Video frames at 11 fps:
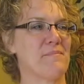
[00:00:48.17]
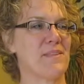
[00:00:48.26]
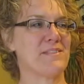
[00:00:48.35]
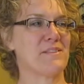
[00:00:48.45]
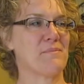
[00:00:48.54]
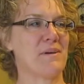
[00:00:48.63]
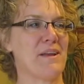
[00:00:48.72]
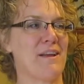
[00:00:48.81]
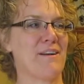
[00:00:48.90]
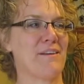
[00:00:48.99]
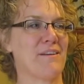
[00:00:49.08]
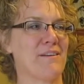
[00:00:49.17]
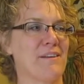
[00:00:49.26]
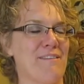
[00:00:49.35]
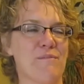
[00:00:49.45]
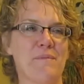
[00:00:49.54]
That's the way our
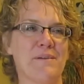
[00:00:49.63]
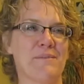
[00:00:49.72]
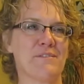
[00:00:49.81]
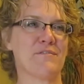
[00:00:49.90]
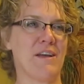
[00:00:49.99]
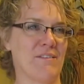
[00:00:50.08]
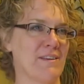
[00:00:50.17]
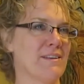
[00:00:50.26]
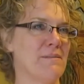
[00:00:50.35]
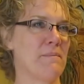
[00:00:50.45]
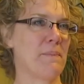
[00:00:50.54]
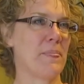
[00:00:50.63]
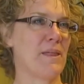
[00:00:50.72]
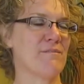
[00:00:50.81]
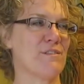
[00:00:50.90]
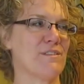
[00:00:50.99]
government was founded,
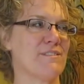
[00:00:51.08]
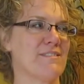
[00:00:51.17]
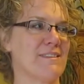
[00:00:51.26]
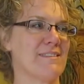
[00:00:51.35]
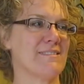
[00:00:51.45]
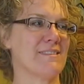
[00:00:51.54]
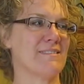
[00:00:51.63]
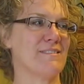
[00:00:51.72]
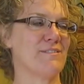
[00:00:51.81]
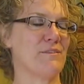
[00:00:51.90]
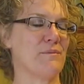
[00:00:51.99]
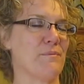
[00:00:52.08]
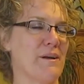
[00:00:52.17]
for the citizens to